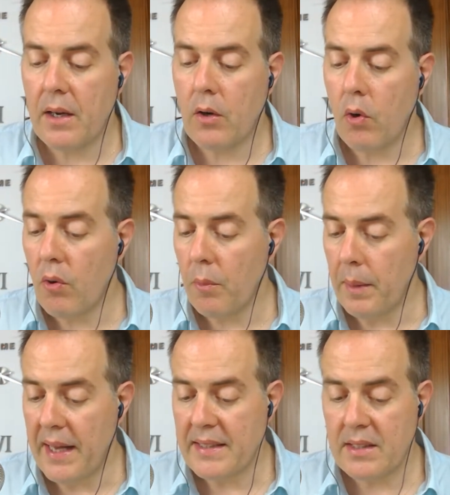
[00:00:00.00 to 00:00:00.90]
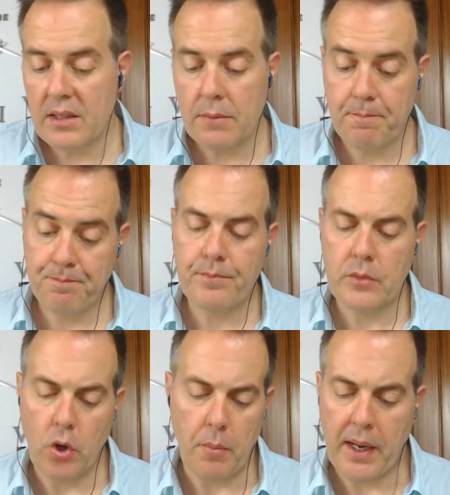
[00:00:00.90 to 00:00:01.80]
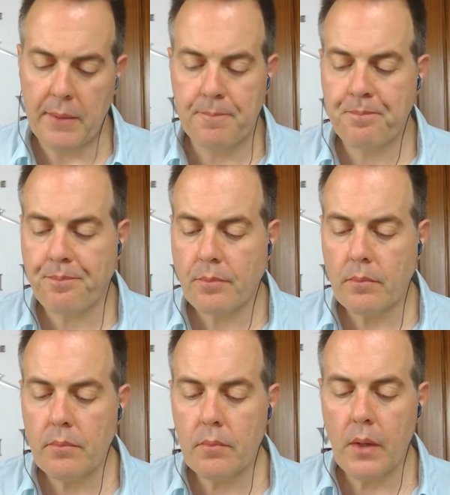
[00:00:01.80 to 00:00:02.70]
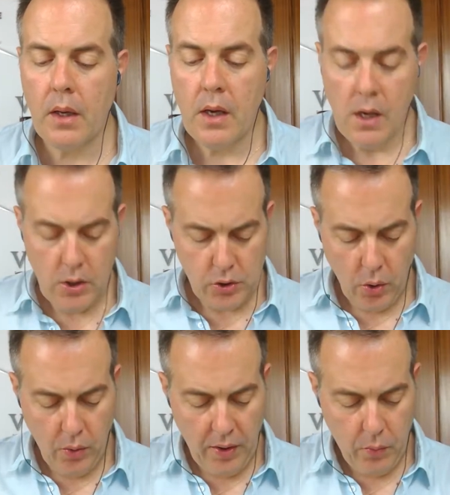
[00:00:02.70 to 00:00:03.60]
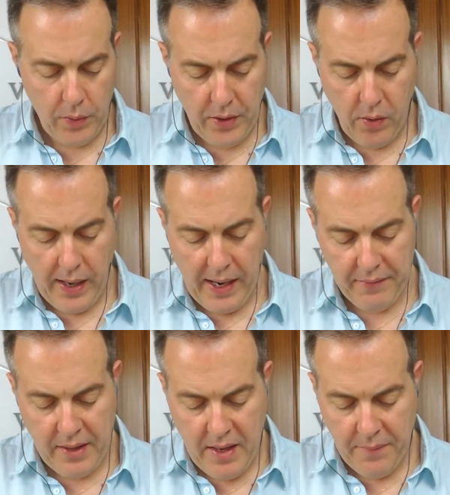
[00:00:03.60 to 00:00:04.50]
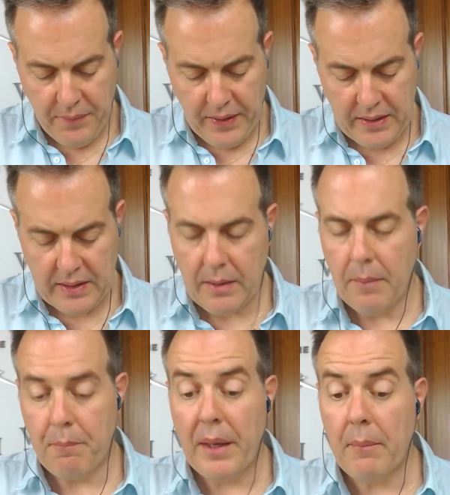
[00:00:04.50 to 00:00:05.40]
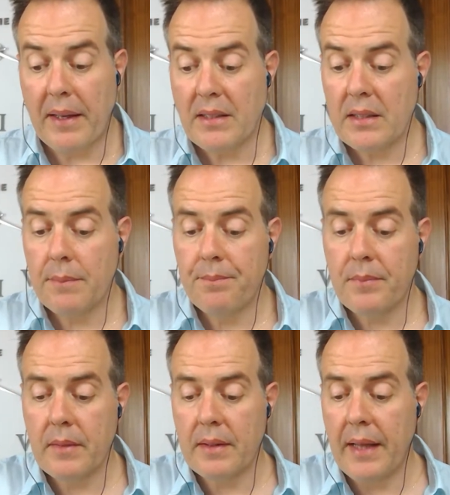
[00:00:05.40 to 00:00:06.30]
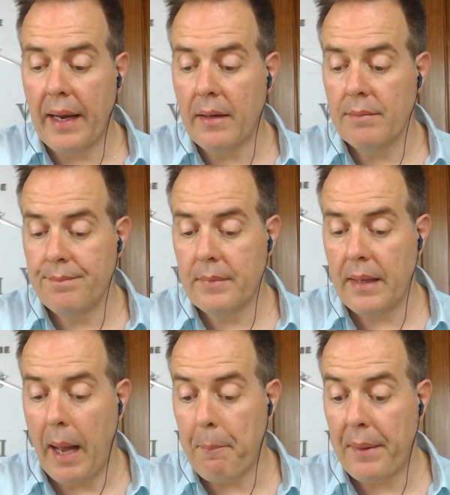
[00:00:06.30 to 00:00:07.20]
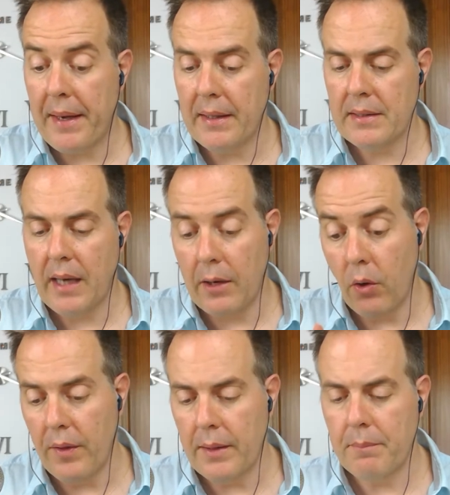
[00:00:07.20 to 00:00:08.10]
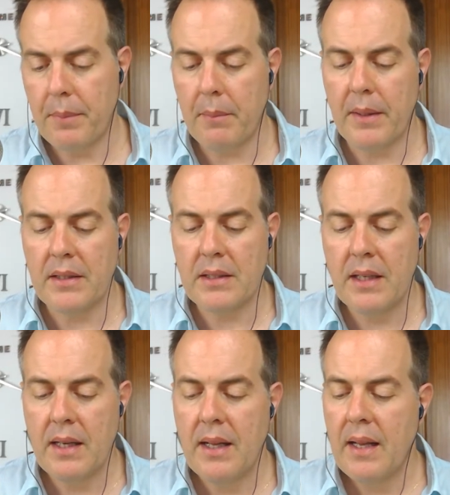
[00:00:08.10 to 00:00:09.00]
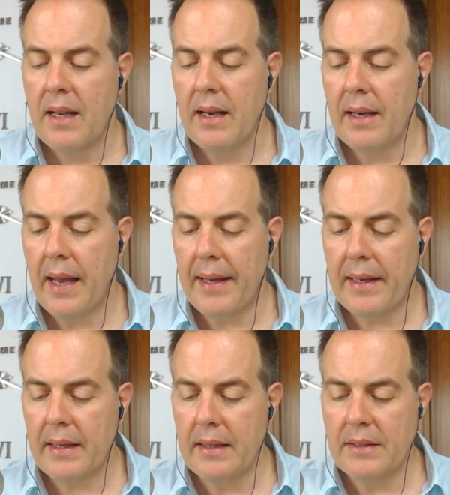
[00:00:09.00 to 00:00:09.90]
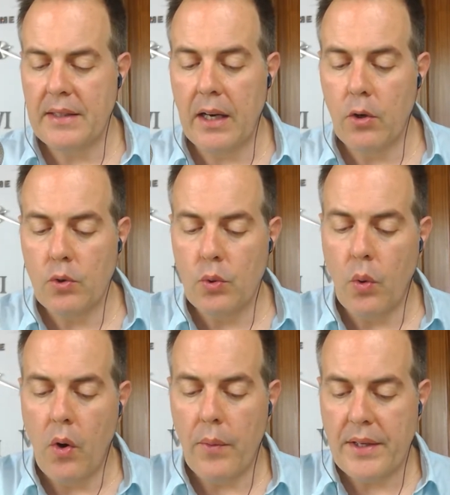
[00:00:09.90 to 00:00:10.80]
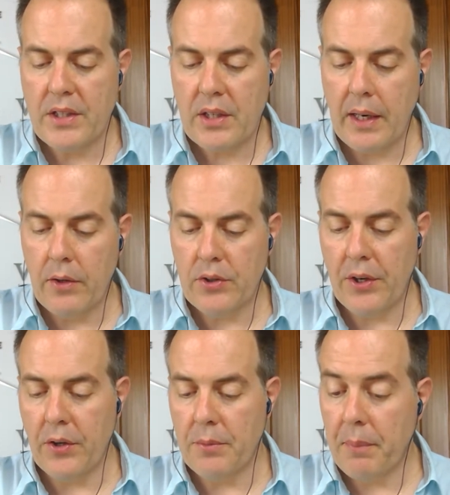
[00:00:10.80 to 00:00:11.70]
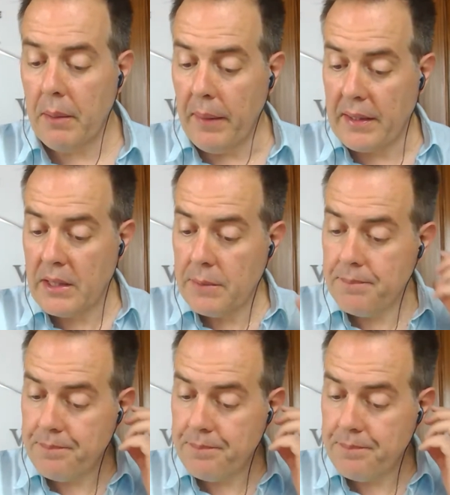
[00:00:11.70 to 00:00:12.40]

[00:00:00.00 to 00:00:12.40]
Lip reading: chloroplasts. Normal. So if we don't have these pigments, then appears another pigments like yellow to orange carotenoid pigments